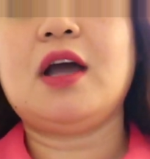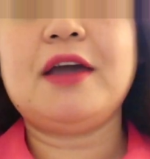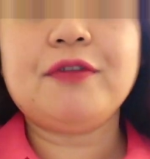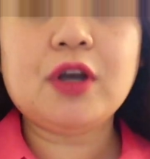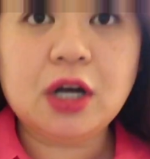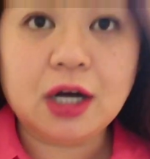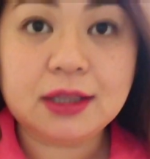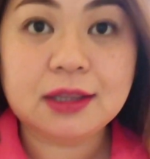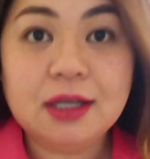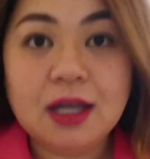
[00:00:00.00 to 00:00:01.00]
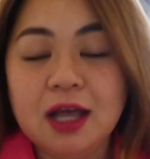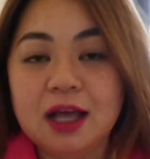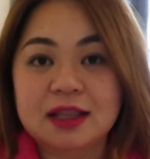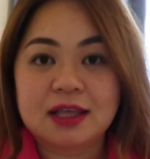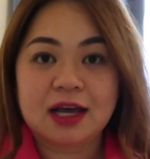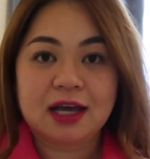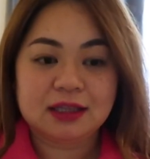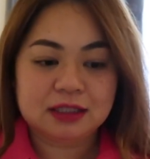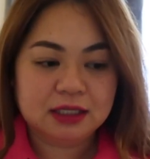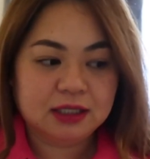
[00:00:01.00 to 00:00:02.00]
forgot that
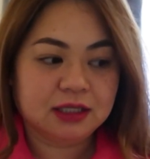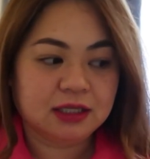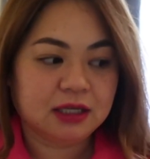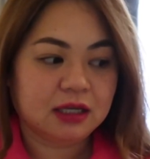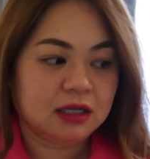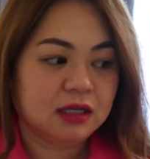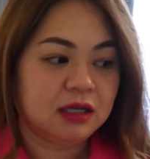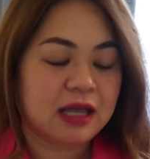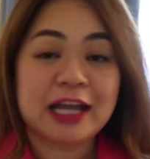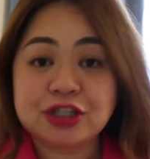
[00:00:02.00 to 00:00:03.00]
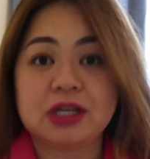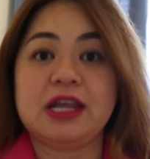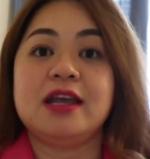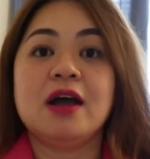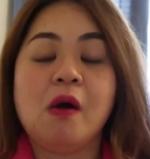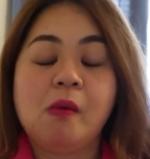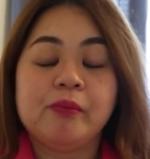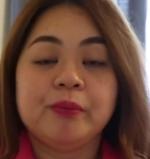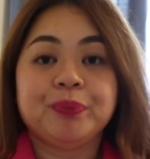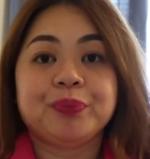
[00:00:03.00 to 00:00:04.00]
actually
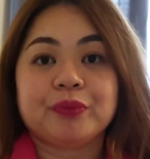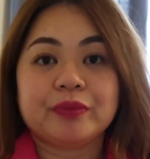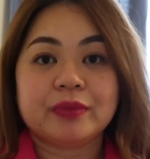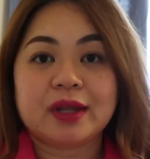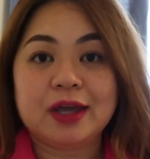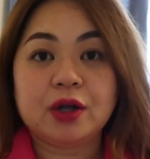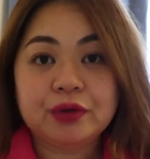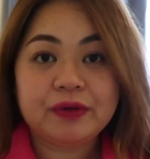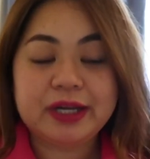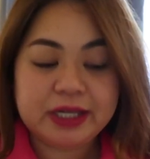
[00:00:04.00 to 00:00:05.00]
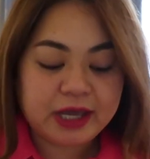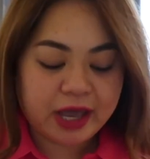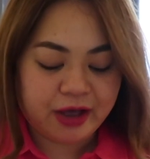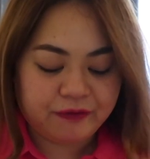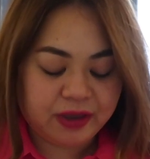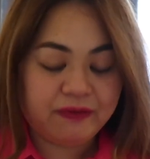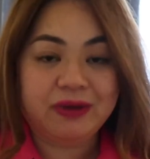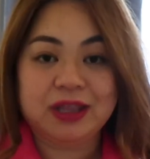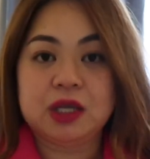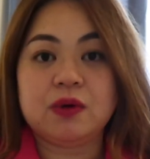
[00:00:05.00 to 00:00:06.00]
I already have a
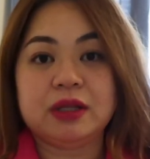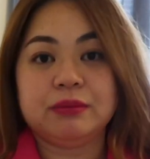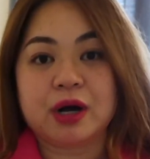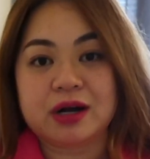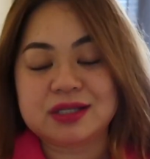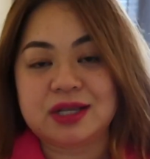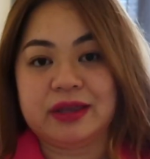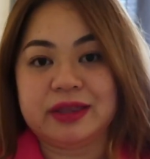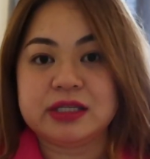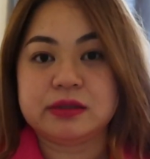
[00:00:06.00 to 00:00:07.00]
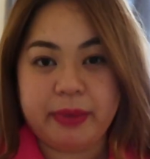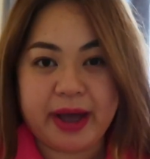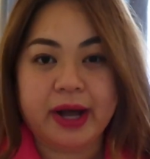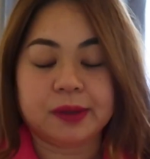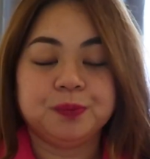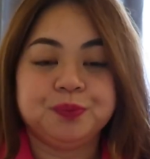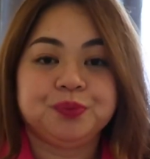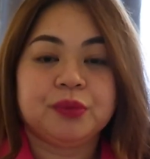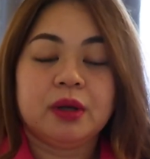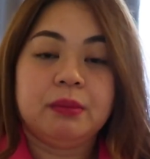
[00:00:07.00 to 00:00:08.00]
video unboxing this bag,
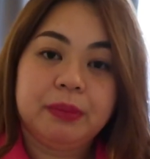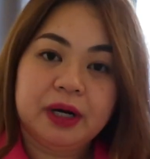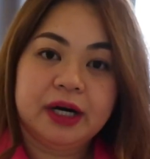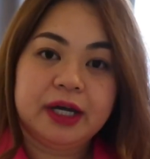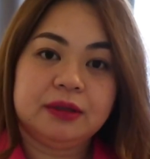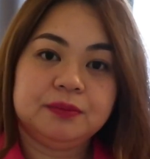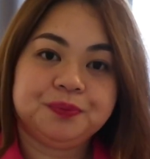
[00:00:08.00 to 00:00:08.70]
but